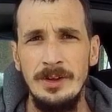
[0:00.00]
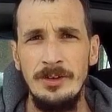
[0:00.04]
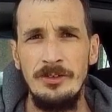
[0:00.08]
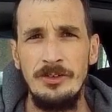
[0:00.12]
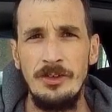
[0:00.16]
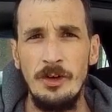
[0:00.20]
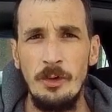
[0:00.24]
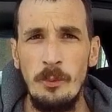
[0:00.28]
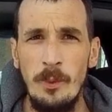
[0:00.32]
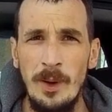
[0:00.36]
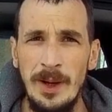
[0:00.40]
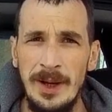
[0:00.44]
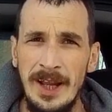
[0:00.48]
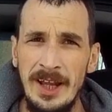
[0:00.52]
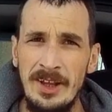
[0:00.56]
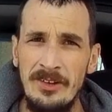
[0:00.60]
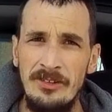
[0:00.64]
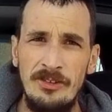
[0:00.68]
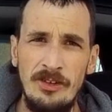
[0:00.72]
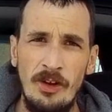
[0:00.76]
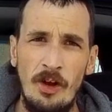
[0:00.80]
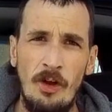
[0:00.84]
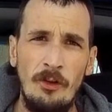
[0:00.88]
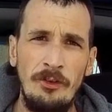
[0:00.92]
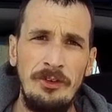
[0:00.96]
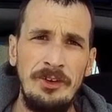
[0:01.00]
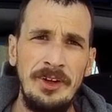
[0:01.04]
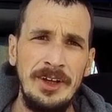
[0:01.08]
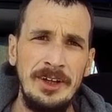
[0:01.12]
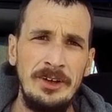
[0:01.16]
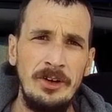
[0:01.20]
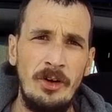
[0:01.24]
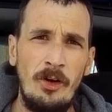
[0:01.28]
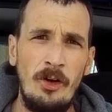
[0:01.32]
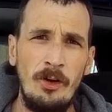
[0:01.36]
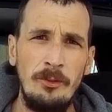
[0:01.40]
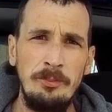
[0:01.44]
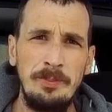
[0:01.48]
So when I sold the
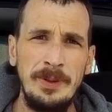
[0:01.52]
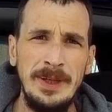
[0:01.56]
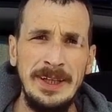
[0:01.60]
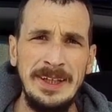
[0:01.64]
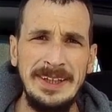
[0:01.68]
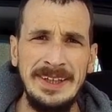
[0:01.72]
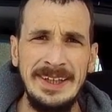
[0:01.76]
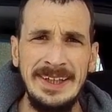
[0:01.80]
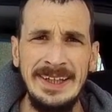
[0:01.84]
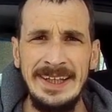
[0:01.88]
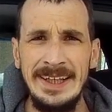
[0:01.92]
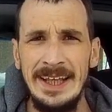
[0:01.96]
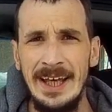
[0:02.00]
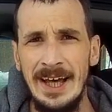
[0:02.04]
gold PT,